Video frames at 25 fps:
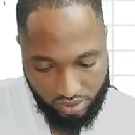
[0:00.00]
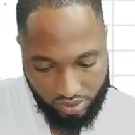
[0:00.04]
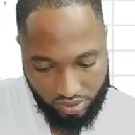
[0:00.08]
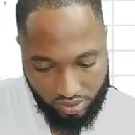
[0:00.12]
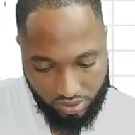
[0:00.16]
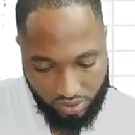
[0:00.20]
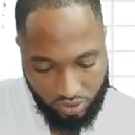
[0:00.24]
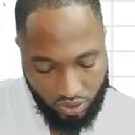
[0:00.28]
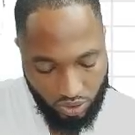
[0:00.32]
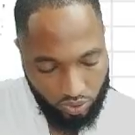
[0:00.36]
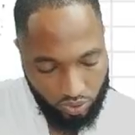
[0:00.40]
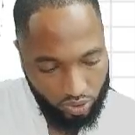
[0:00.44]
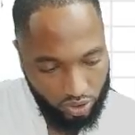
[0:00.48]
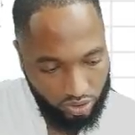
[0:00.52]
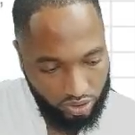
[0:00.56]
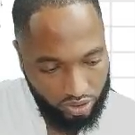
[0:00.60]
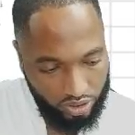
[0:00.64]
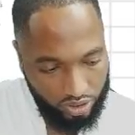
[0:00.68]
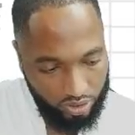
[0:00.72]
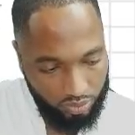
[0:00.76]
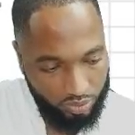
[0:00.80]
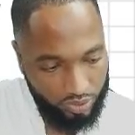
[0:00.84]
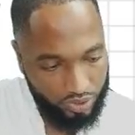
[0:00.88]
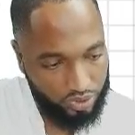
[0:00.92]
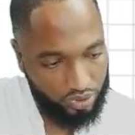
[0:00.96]
Shout out to
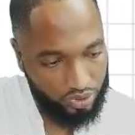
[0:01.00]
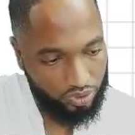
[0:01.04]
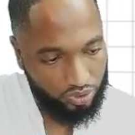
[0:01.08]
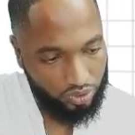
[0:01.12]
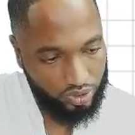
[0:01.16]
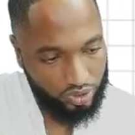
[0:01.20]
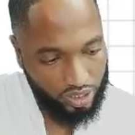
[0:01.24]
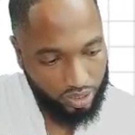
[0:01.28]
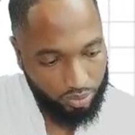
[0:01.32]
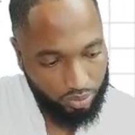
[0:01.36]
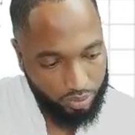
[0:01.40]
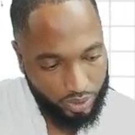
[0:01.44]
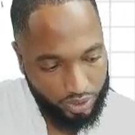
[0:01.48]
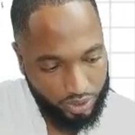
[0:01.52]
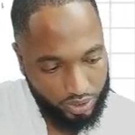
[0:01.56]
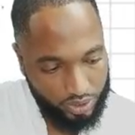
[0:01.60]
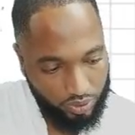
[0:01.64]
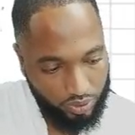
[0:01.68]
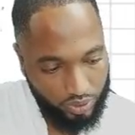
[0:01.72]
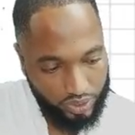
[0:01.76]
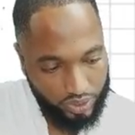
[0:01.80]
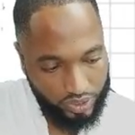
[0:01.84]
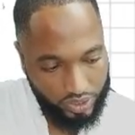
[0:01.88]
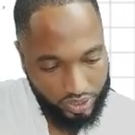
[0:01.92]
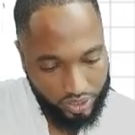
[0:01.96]
the person who sent this
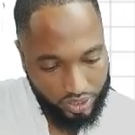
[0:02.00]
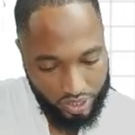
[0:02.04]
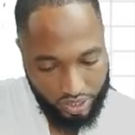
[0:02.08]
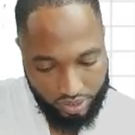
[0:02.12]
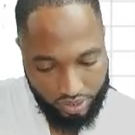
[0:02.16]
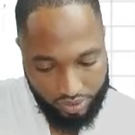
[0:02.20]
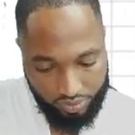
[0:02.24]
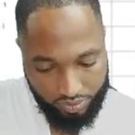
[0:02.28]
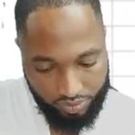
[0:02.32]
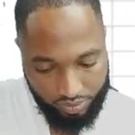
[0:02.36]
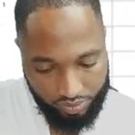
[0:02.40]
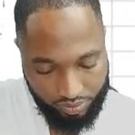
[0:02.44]
question.